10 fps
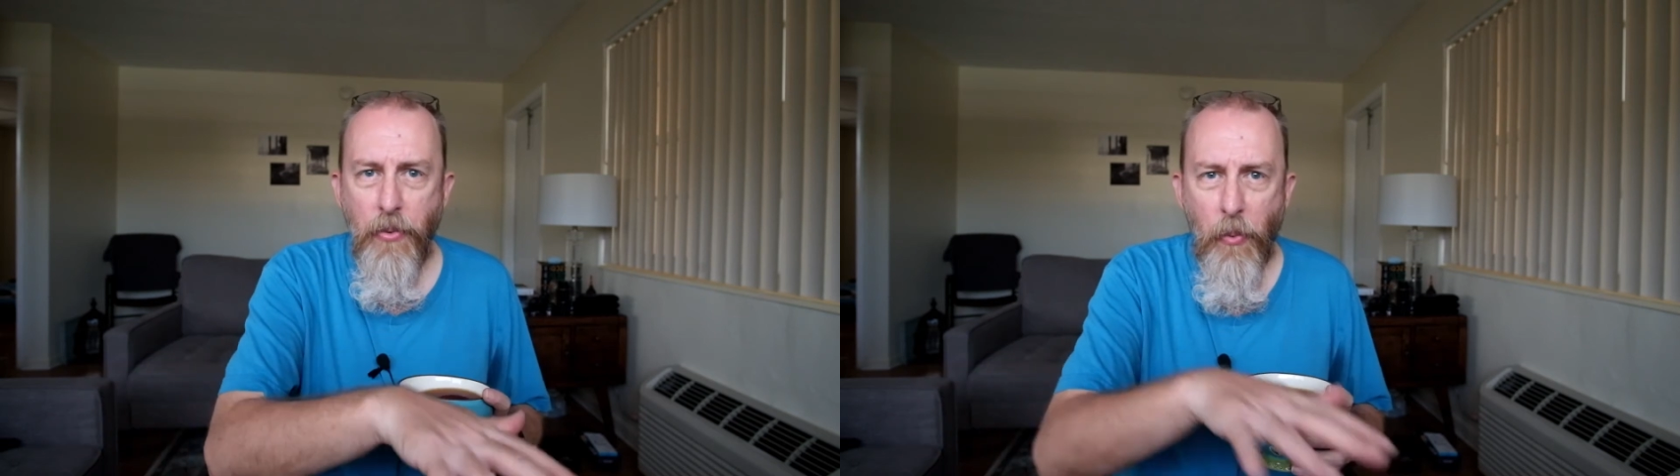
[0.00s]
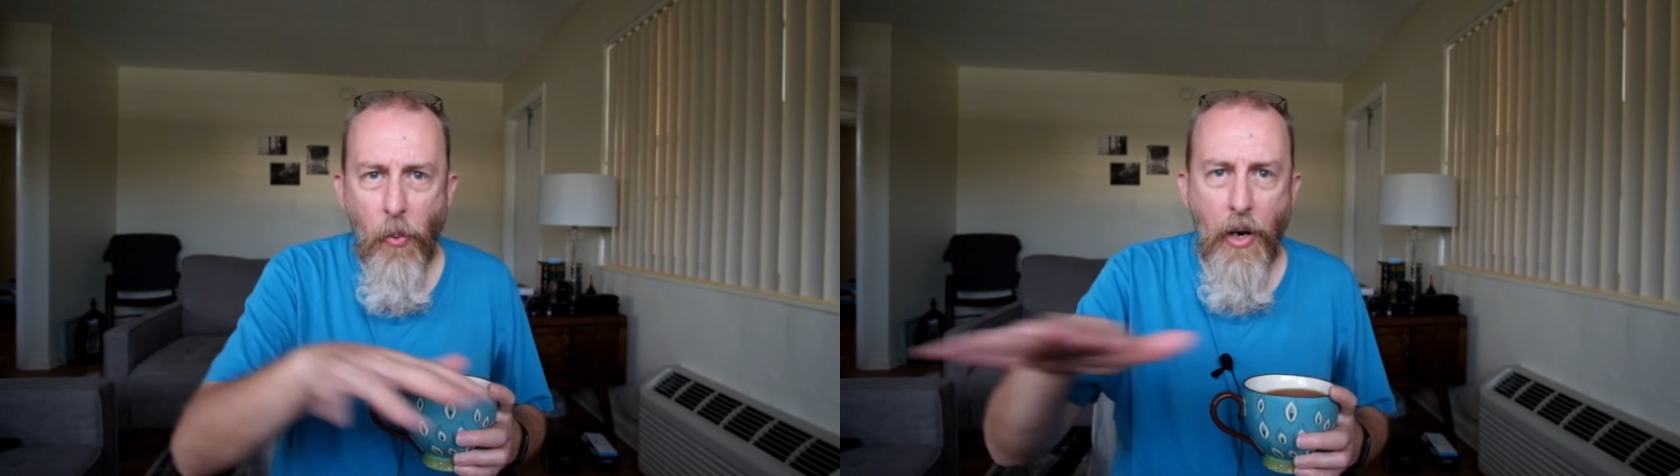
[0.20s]

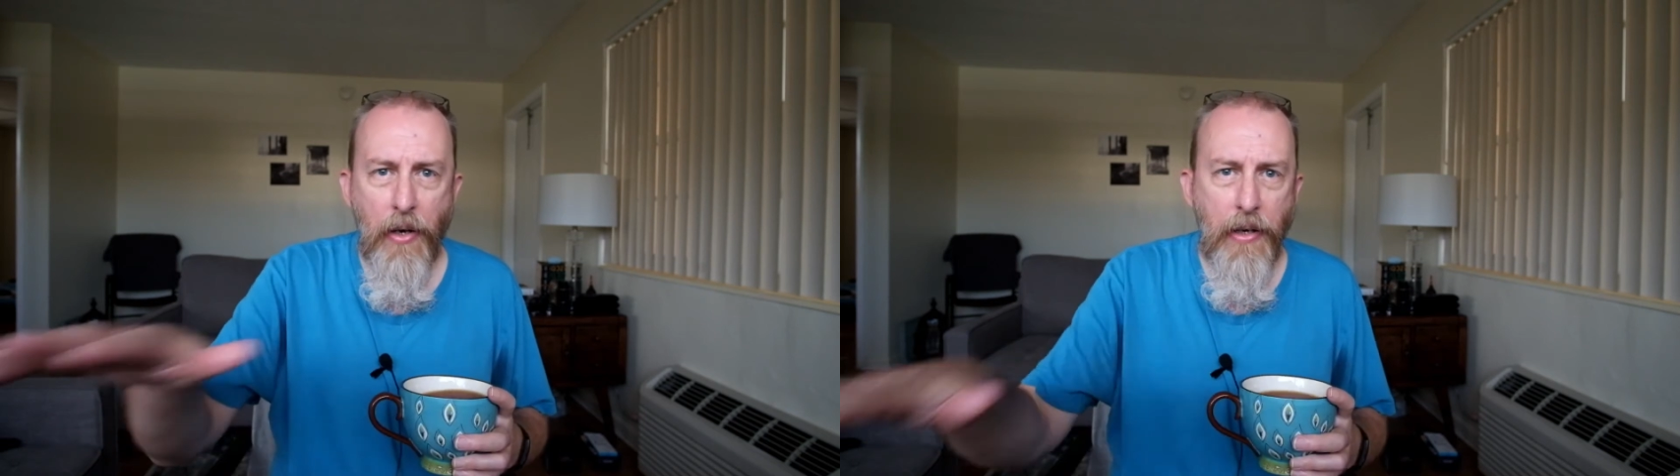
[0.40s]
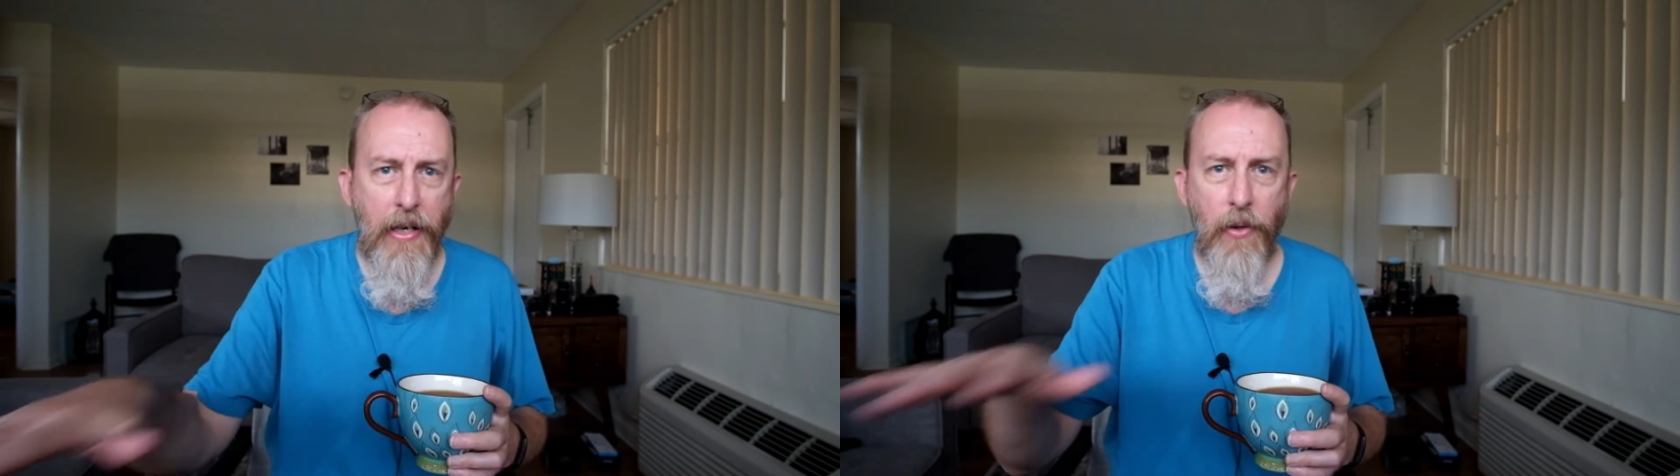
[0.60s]

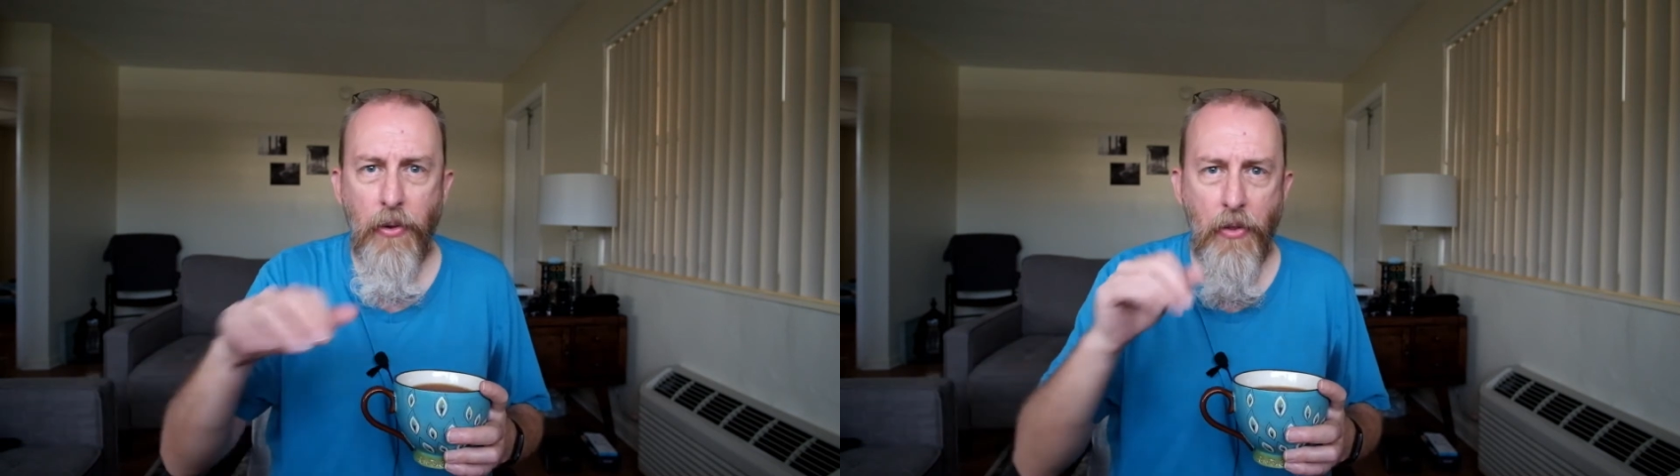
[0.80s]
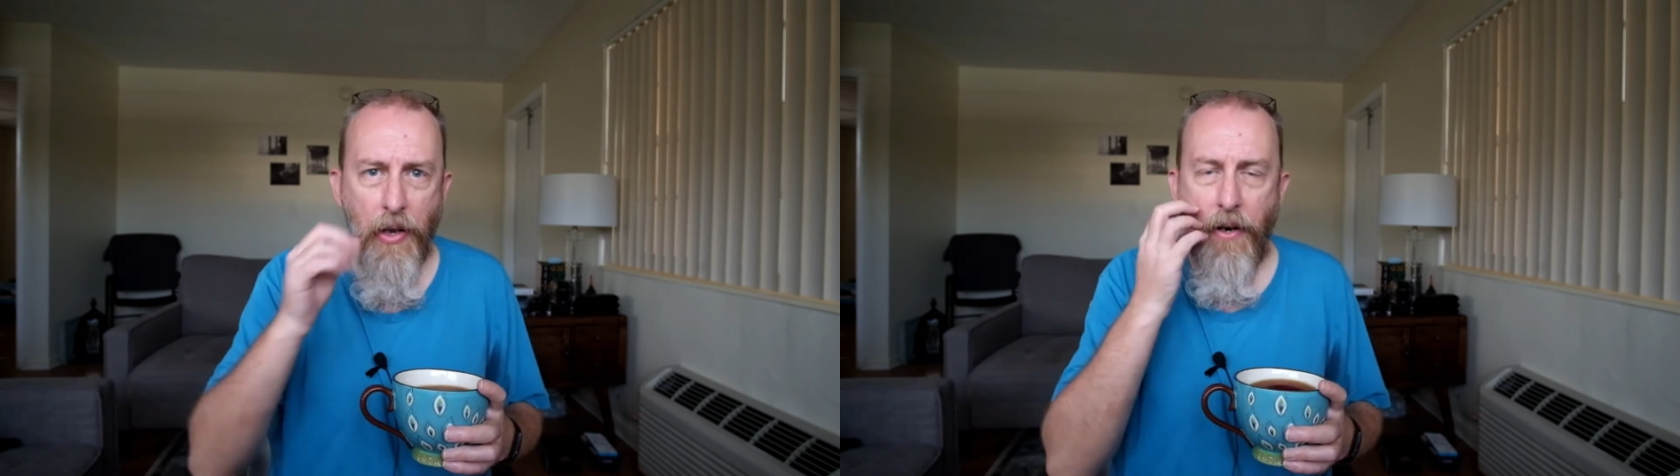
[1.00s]
one here
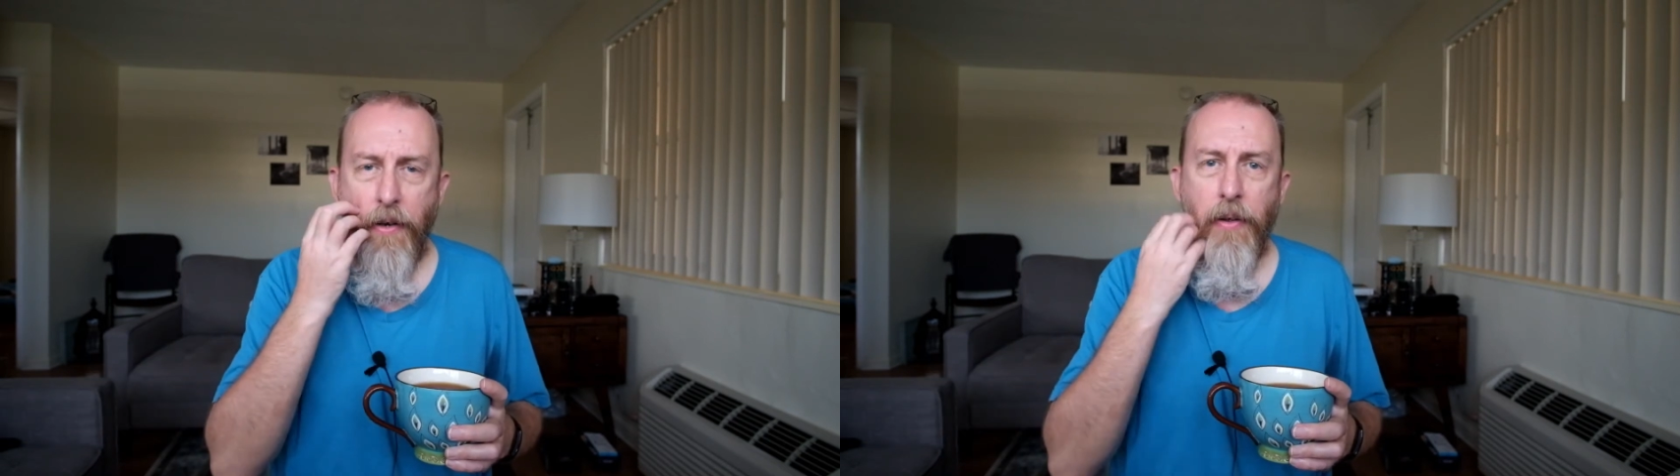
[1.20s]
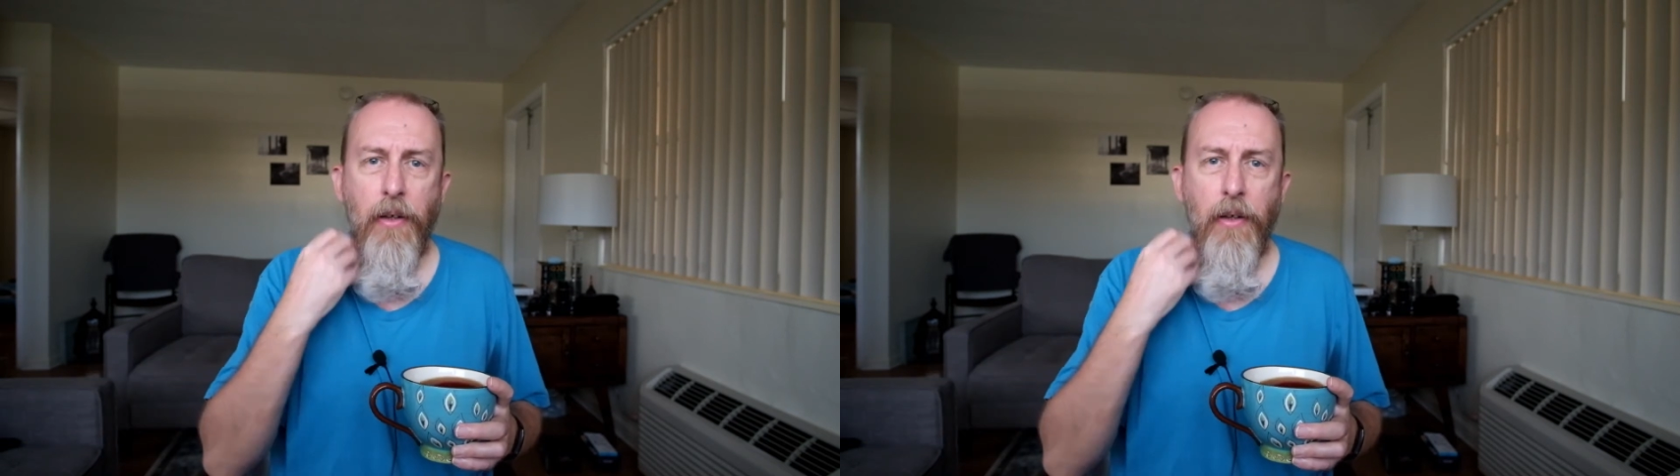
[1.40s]
or there